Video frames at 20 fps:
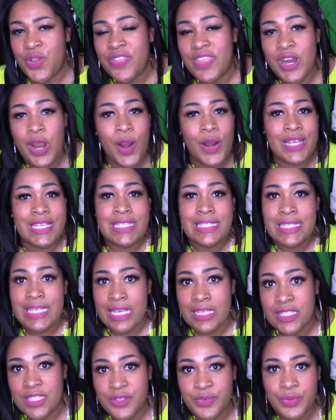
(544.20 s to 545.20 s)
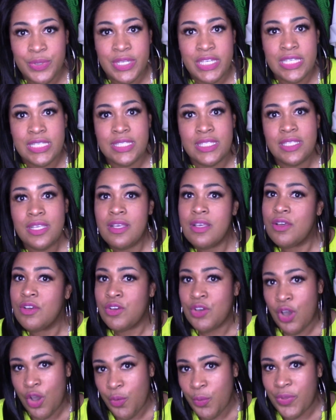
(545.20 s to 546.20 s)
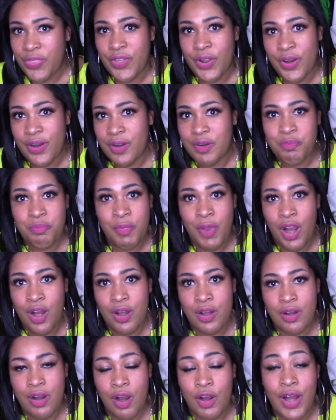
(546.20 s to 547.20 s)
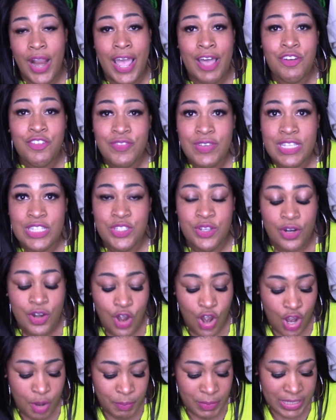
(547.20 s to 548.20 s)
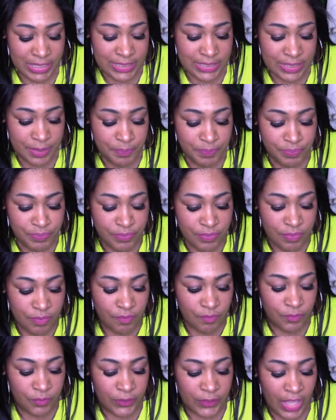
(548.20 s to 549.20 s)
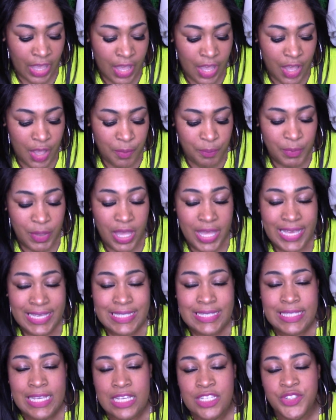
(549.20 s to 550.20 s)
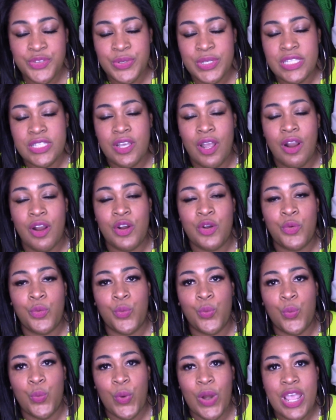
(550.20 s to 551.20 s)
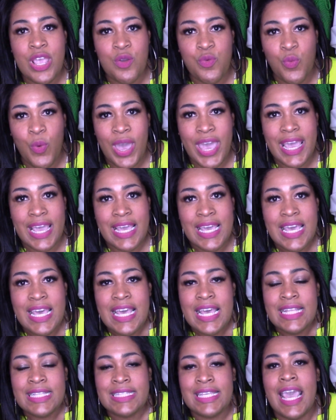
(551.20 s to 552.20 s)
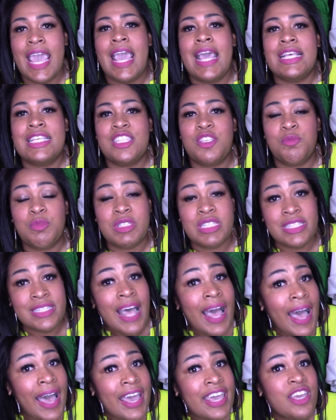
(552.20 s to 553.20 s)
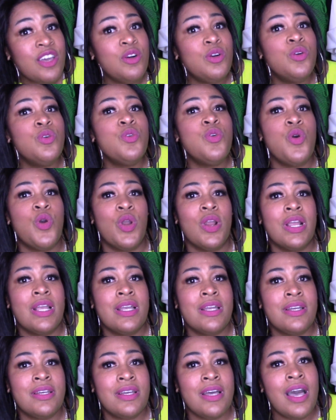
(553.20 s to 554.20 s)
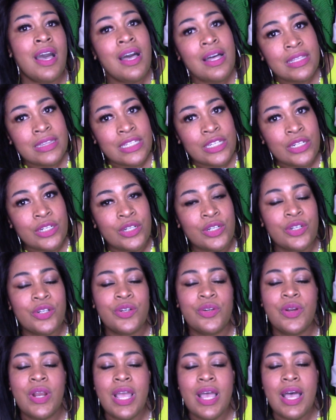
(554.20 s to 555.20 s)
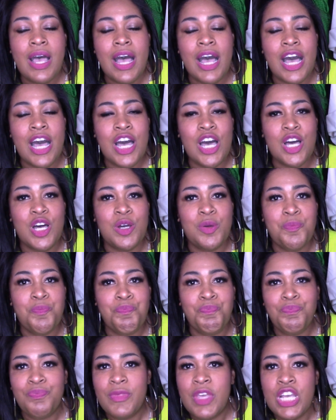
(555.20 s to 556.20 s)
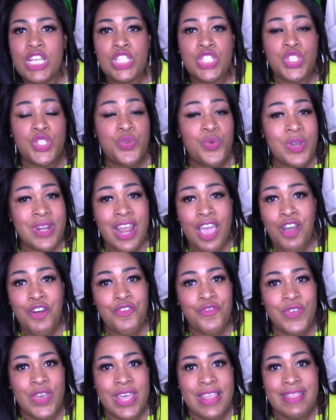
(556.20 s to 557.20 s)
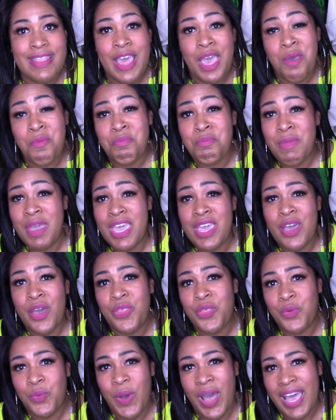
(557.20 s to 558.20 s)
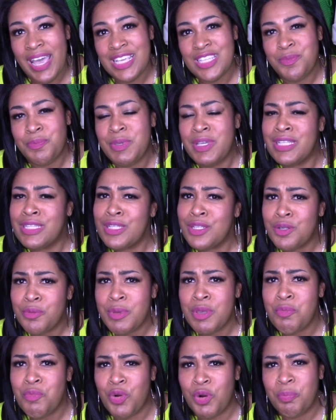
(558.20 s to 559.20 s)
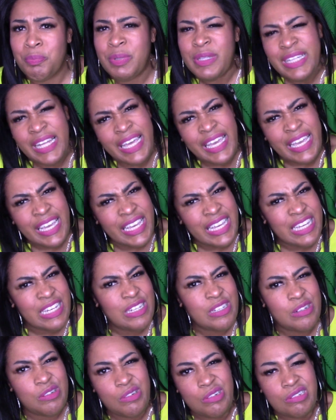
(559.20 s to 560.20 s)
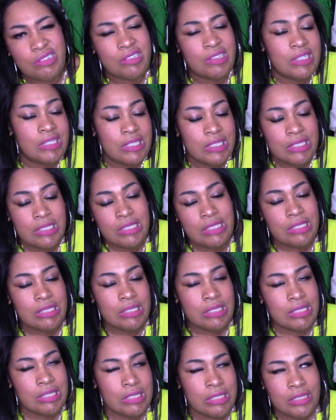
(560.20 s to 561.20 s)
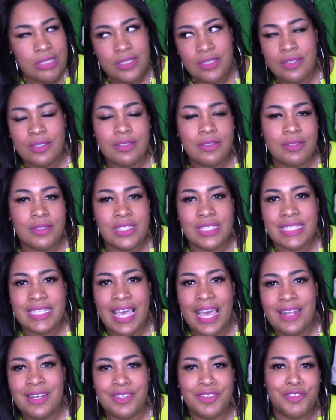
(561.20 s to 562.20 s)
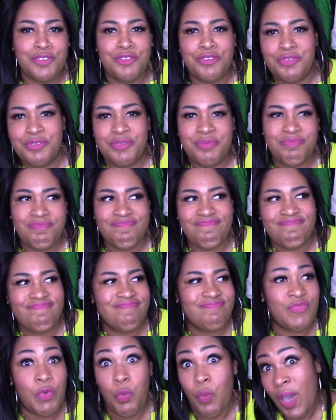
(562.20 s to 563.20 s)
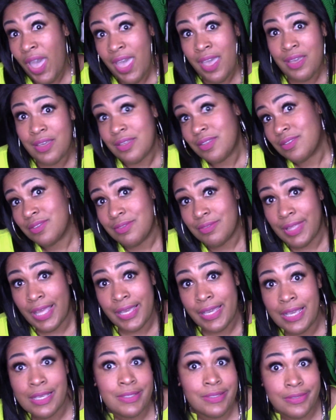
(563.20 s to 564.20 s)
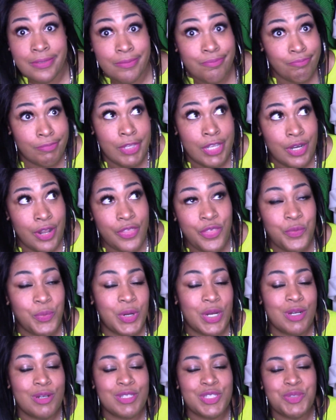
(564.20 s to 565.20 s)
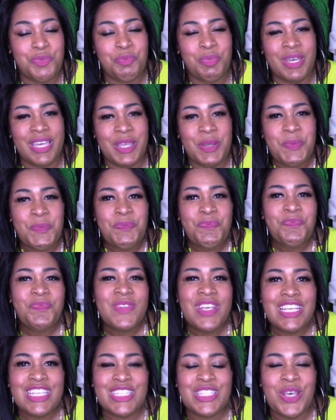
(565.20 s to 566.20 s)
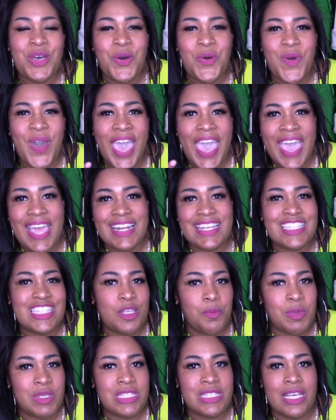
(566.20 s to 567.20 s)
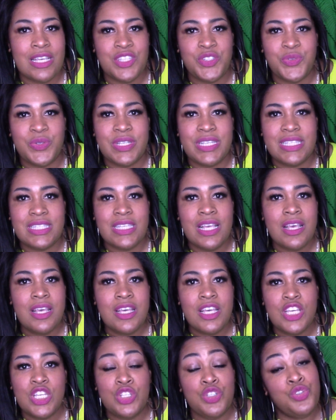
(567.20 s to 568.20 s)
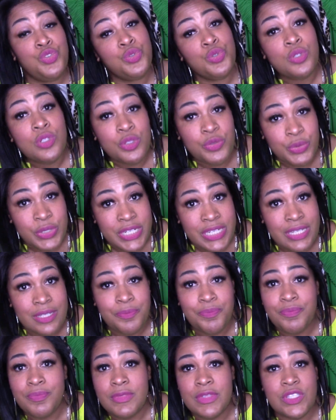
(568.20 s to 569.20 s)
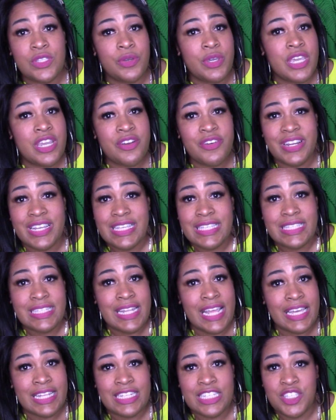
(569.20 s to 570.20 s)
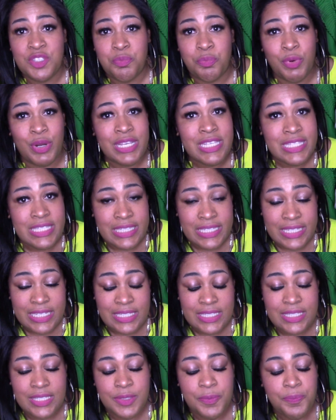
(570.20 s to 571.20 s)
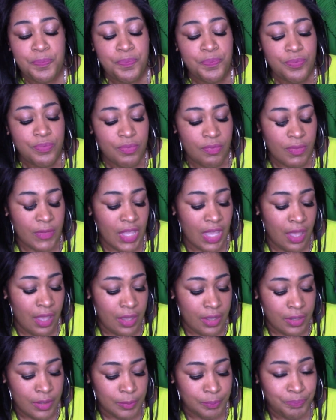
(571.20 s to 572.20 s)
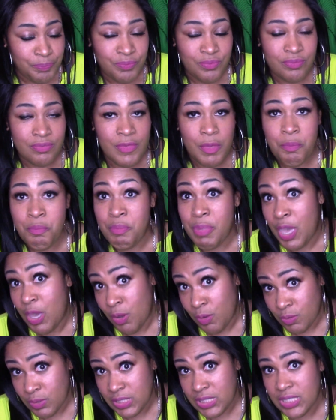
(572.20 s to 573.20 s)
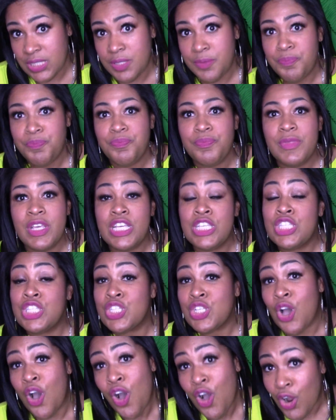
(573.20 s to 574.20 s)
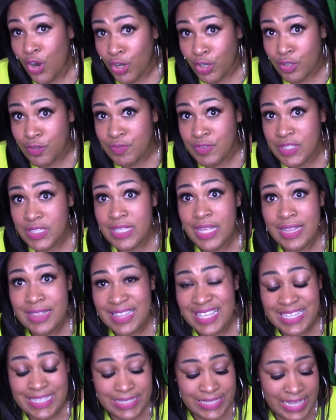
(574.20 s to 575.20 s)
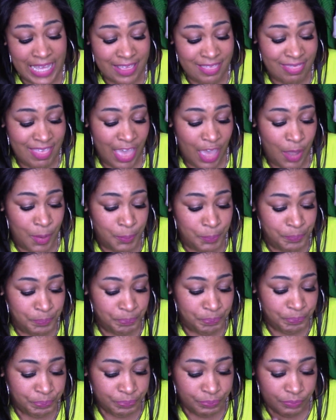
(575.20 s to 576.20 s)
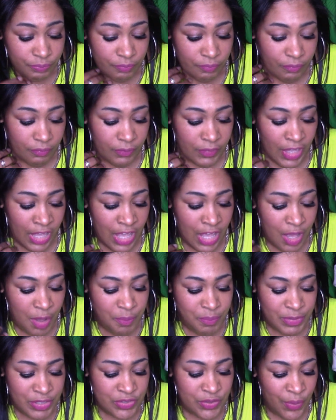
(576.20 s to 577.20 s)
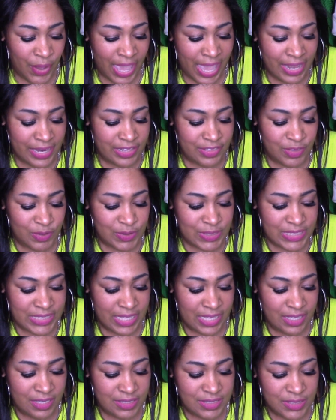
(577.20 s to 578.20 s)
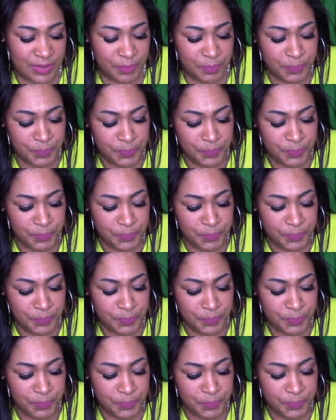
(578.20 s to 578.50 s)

that our accessories go with our outfits, our garments. Accessories are a great way to add some style or color to an outfit that may otherwise be a little bit more plain or just kind of whack, I guess, in other words. But so adding some accessories, jewelry, so earrings, necklace, bracelets, belts, scarves, things like that. So adding those things,